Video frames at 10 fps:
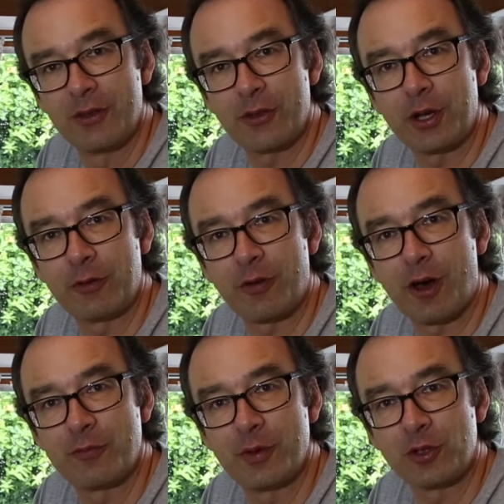
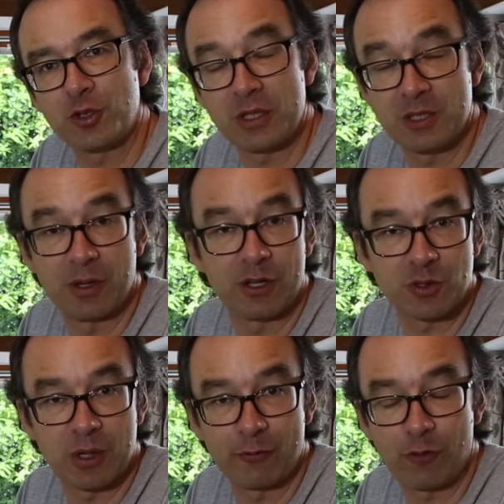35mm, 20mm, and
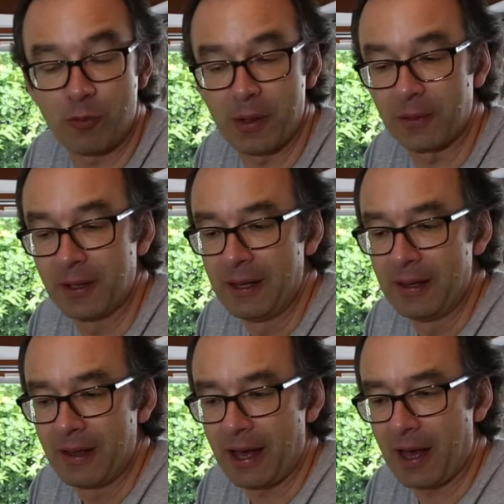24mm,
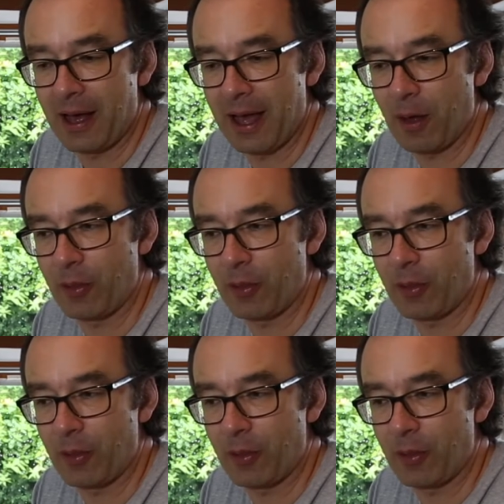how